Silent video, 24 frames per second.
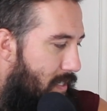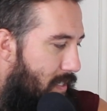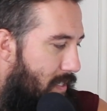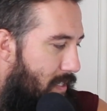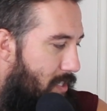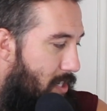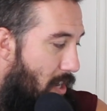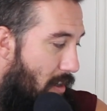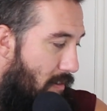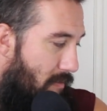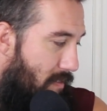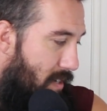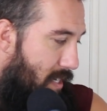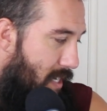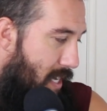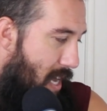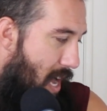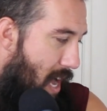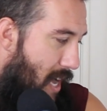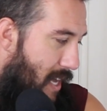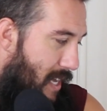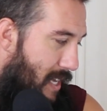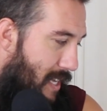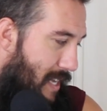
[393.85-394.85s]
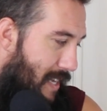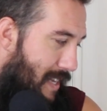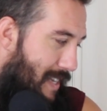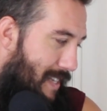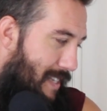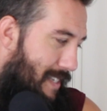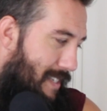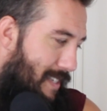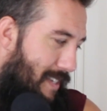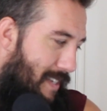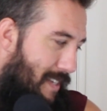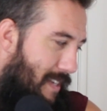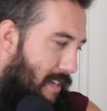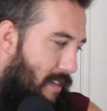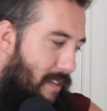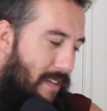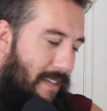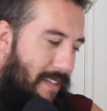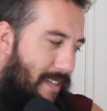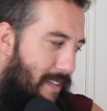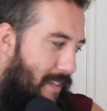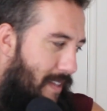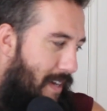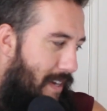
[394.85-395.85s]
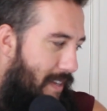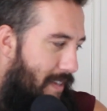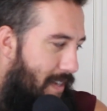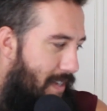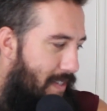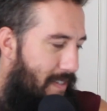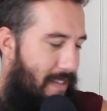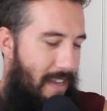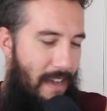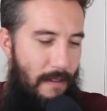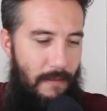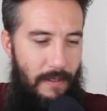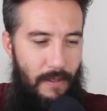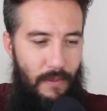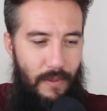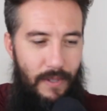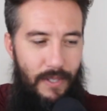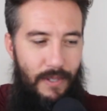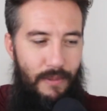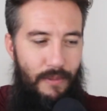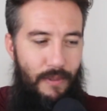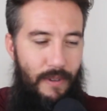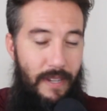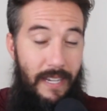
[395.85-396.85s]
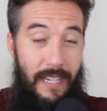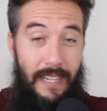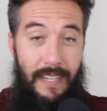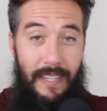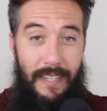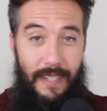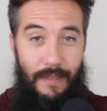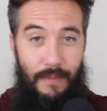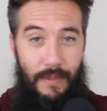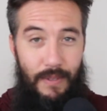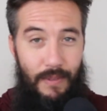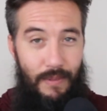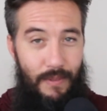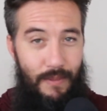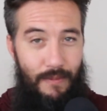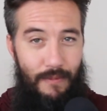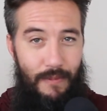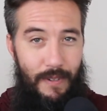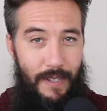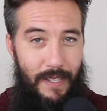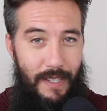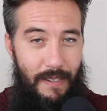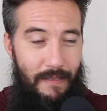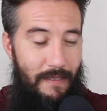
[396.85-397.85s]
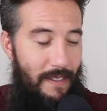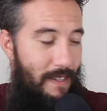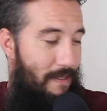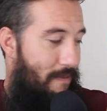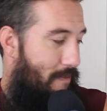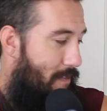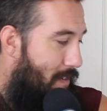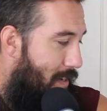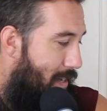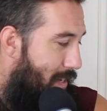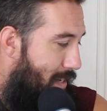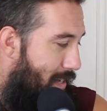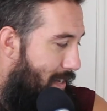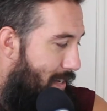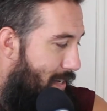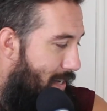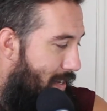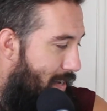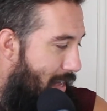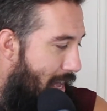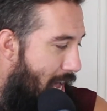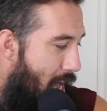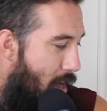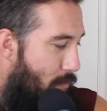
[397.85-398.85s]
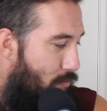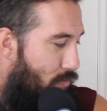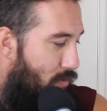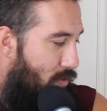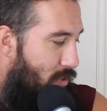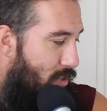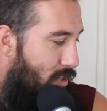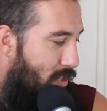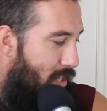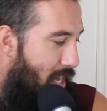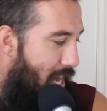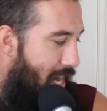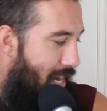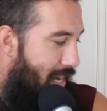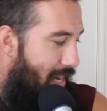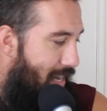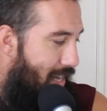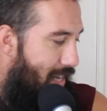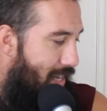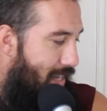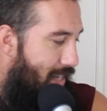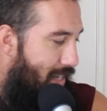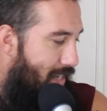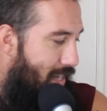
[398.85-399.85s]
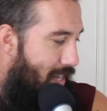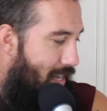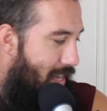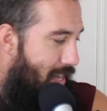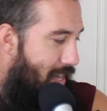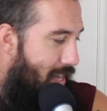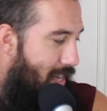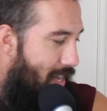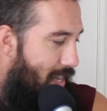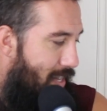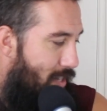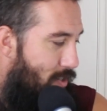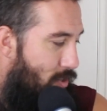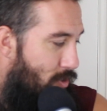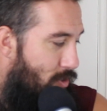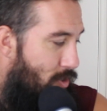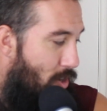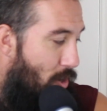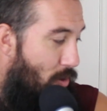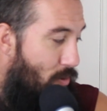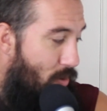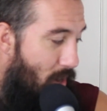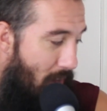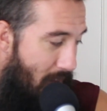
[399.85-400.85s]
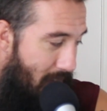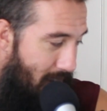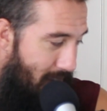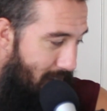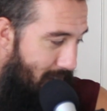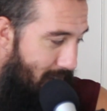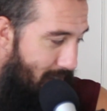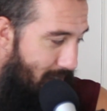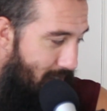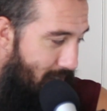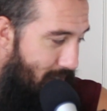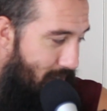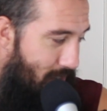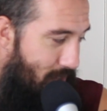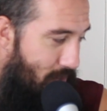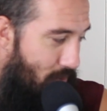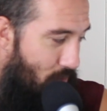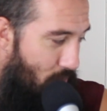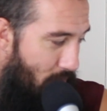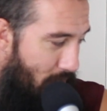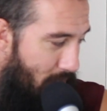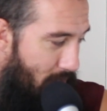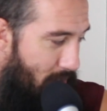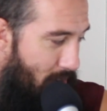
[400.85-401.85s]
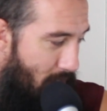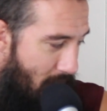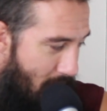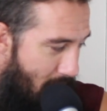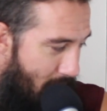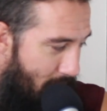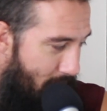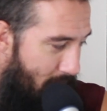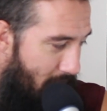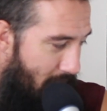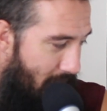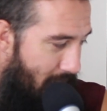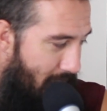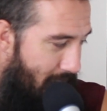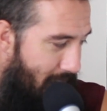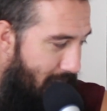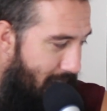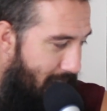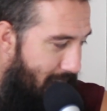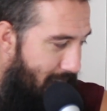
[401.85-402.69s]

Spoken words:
Jerica, a lot of you guys commented what you were eating, which was really, really fun. Apple cider donut with coffee.